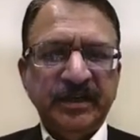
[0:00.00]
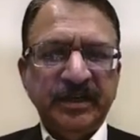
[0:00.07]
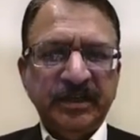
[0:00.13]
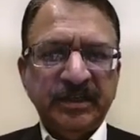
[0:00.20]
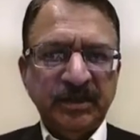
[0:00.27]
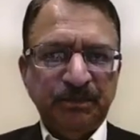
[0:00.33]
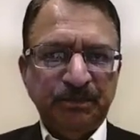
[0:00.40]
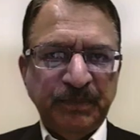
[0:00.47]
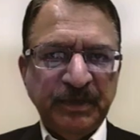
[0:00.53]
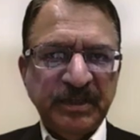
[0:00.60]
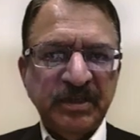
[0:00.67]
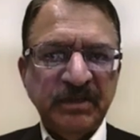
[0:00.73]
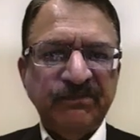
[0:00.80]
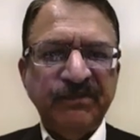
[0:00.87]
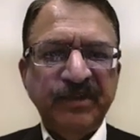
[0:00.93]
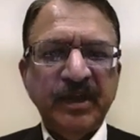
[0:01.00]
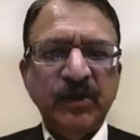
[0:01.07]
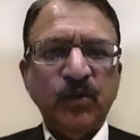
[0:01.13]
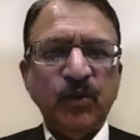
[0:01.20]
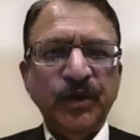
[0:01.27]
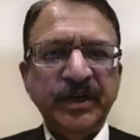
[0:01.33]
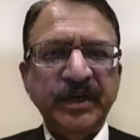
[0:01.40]
specific
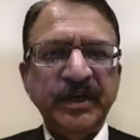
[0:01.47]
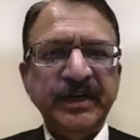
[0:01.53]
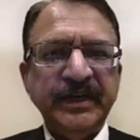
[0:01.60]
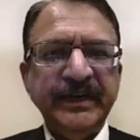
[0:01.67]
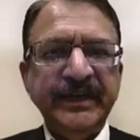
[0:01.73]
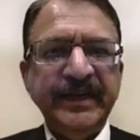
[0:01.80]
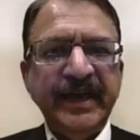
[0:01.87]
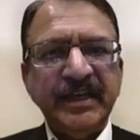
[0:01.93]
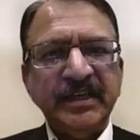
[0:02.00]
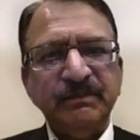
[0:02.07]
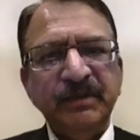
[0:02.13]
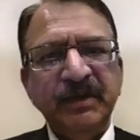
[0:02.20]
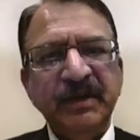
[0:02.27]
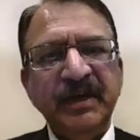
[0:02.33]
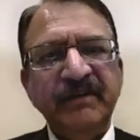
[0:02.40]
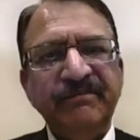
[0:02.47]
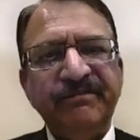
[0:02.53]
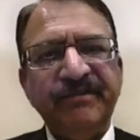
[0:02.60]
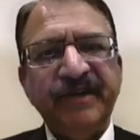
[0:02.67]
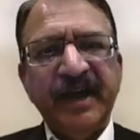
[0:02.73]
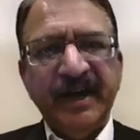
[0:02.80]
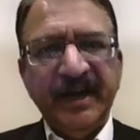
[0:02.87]
quantity has been
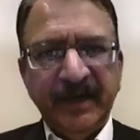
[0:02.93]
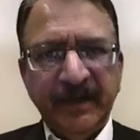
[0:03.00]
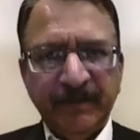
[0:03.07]
defined,